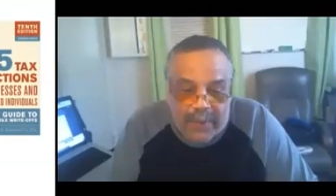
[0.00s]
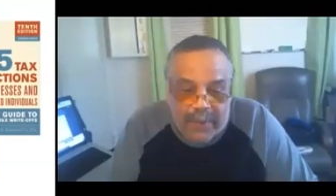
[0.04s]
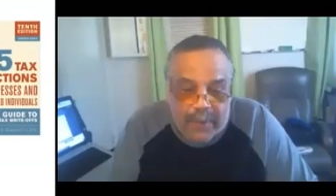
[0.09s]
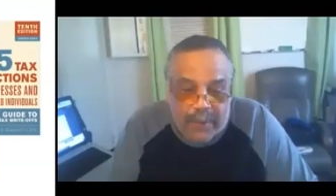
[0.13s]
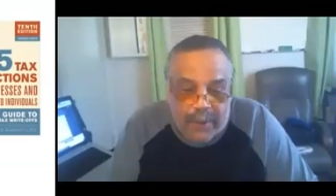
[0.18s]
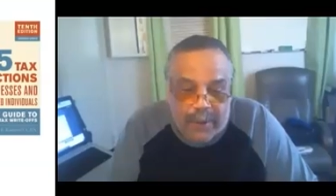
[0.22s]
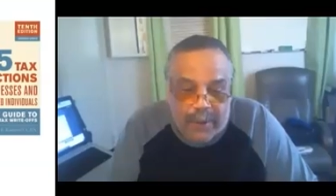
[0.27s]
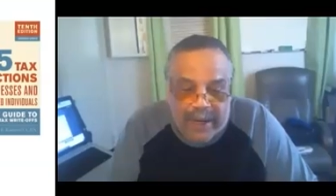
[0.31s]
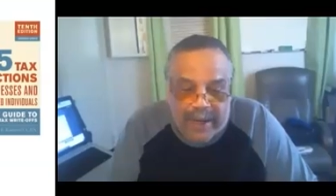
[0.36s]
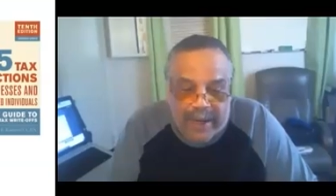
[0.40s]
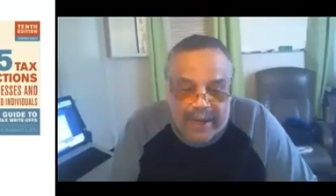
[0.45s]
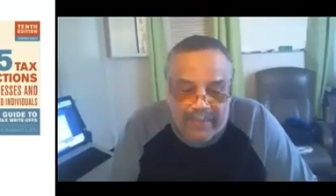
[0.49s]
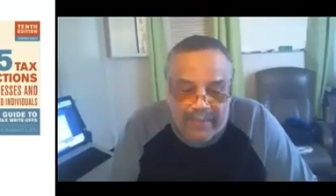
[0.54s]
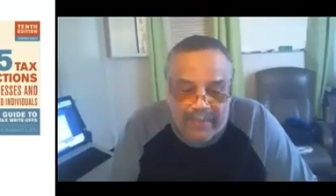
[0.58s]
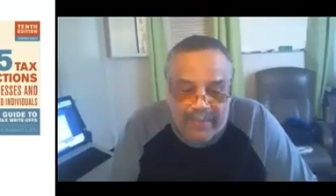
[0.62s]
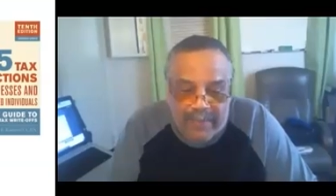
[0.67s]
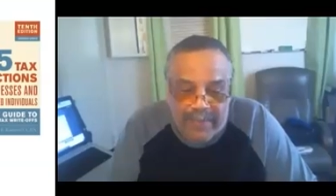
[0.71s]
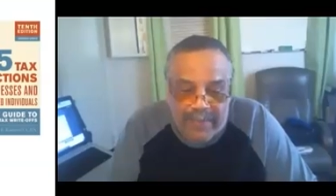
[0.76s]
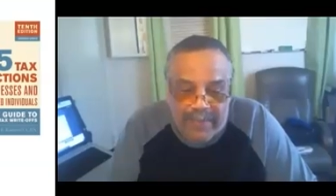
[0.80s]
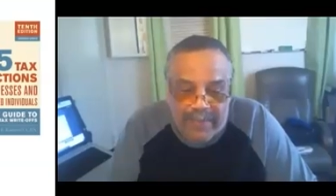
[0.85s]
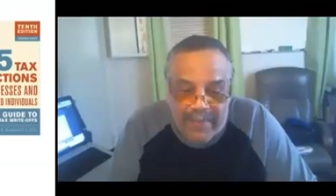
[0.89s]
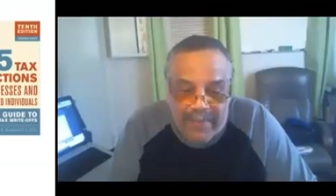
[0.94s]
3.
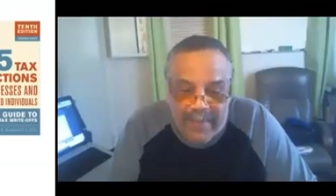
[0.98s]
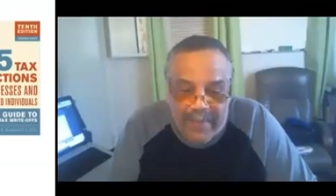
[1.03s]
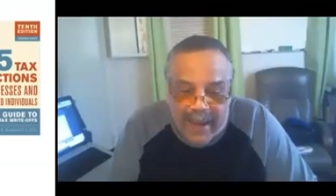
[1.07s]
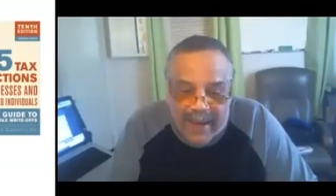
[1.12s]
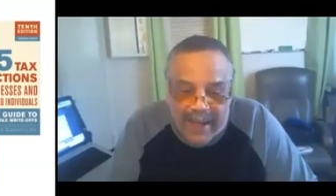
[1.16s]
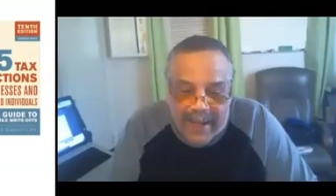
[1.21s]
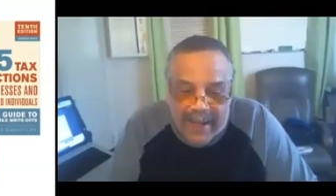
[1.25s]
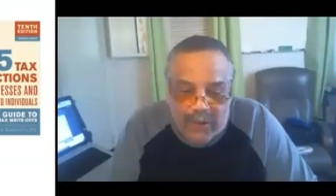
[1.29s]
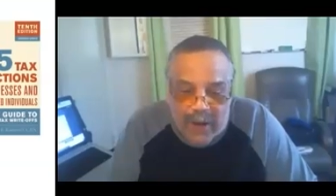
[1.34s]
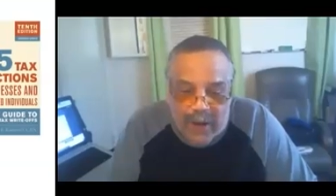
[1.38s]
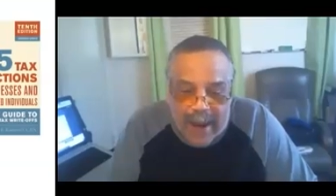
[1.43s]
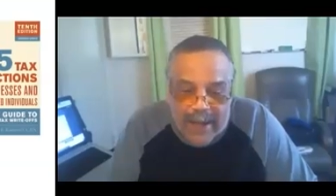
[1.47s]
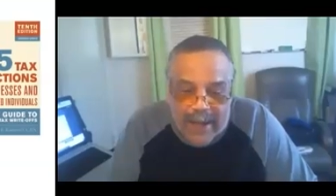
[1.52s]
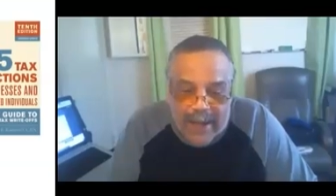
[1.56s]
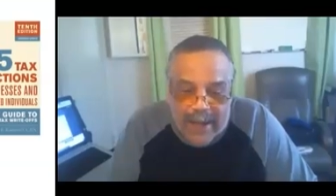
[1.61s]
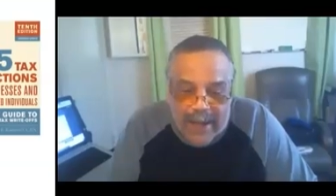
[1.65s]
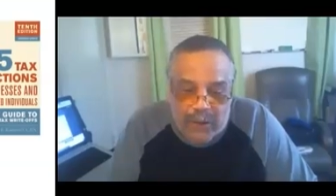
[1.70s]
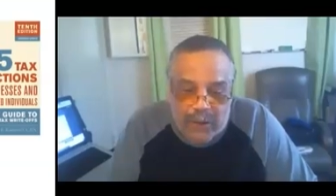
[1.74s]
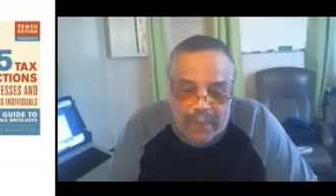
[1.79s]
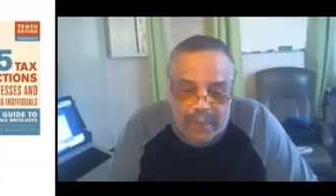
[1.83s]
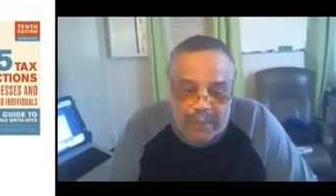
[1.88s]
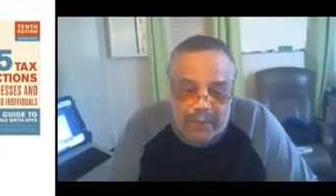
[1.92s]
And they try
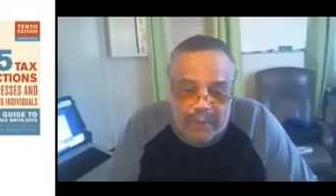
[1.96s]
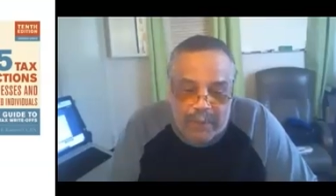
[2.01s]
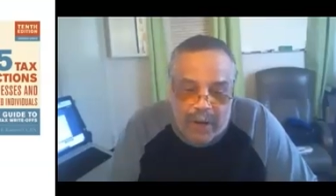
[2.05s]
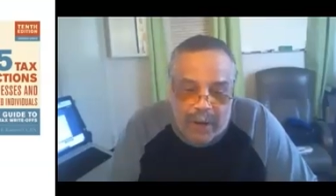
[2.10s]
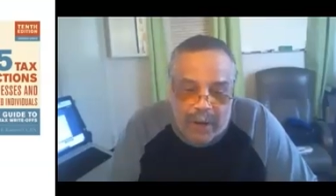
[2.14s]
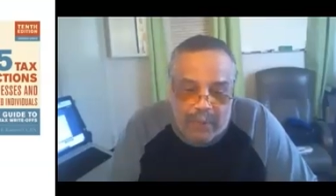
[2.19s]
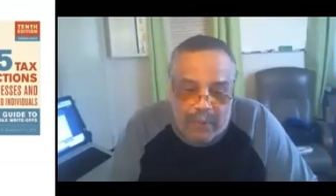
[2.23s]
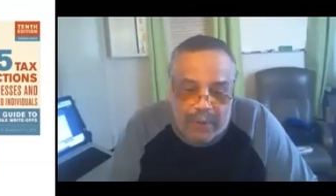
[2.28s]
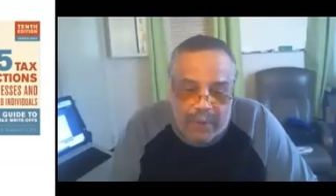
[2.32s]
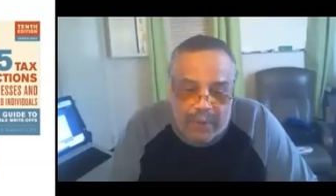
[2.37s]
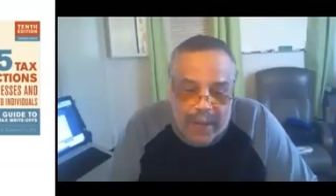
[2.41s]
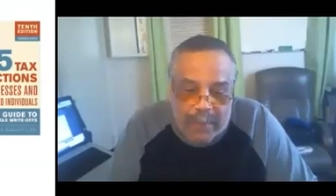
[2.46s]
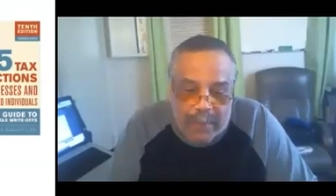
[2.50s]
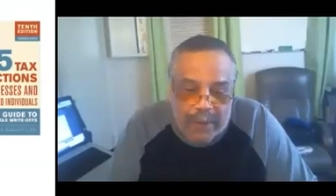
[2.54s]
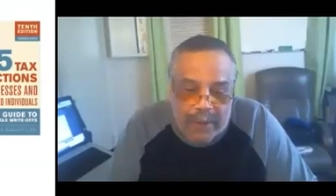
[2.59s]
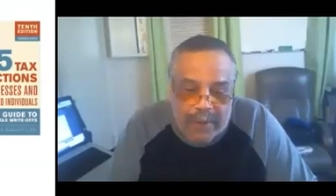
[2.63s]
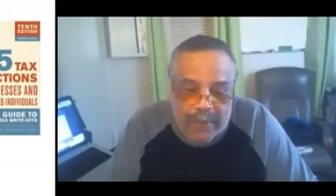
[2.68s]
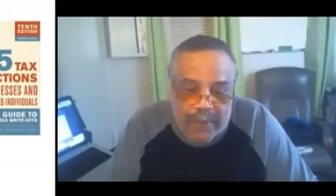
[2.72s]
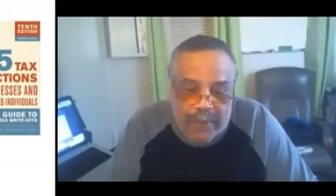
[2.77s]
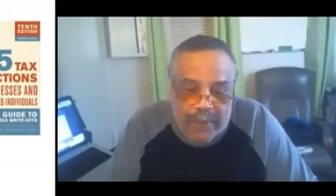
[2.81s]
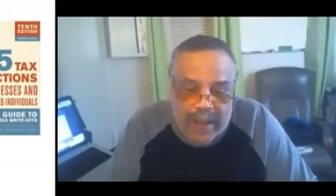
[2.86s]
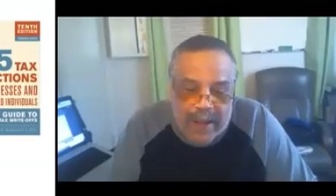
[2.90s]
and trip you up when they
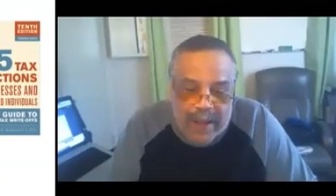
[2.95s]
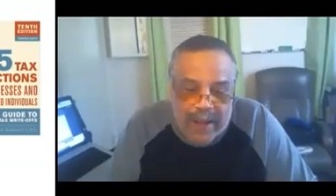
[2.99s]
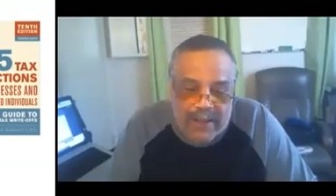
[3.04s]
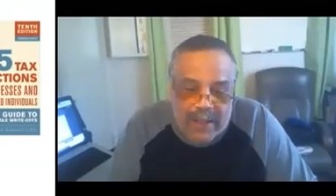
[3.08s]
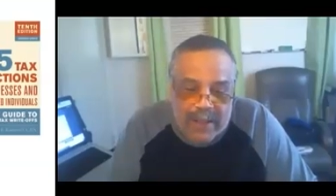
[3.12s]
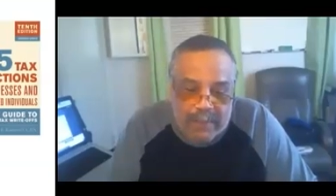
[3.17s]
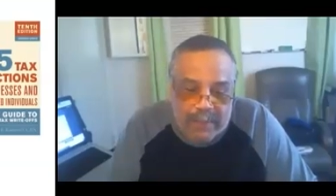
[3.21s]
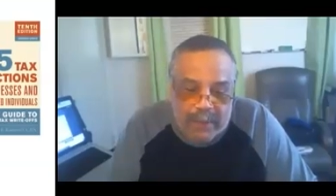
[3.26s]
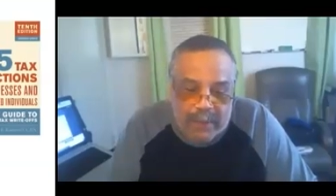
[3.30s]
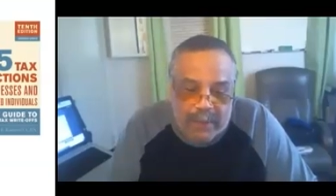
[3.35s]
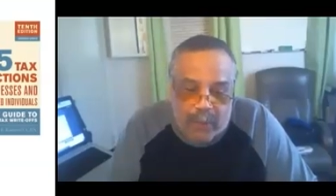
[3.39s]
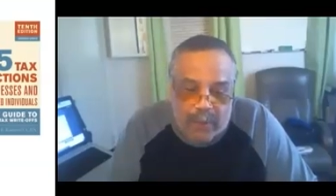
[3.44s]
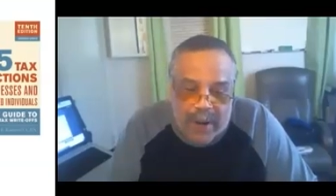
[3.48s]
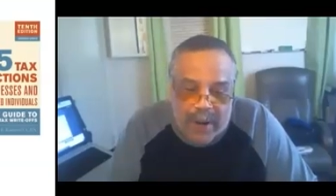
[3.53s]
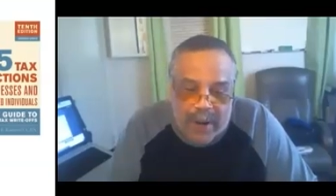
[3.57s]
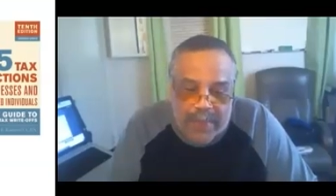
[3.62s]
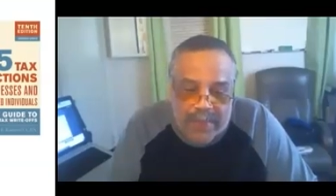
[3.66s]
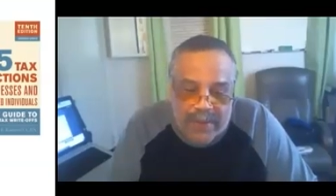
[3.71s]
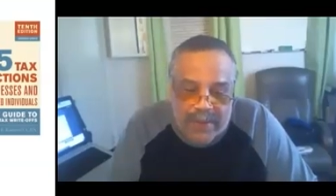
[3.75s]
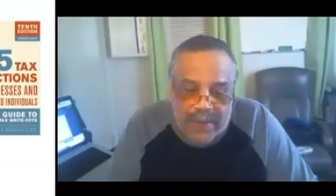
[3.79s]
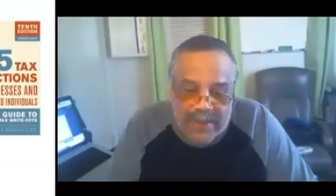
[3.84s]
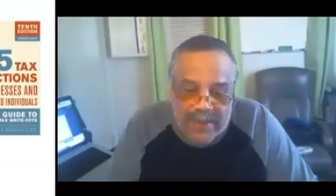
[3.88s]
put things in
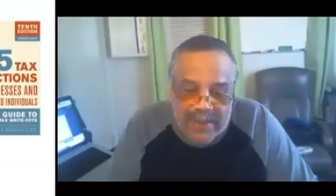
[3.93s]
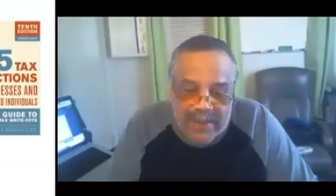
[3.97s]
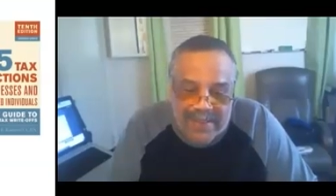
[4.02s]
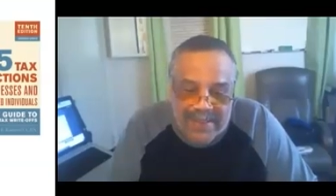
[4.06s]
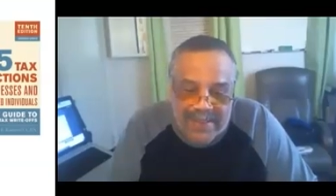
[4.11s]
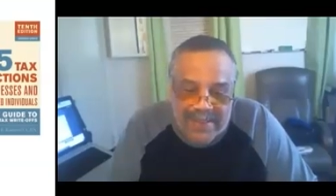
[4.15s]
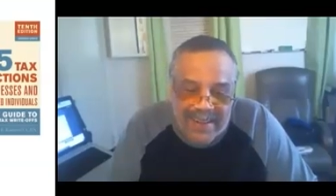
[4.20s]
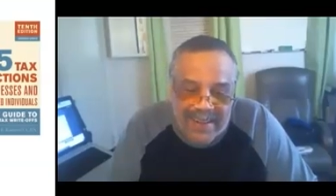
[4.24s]
parentheses.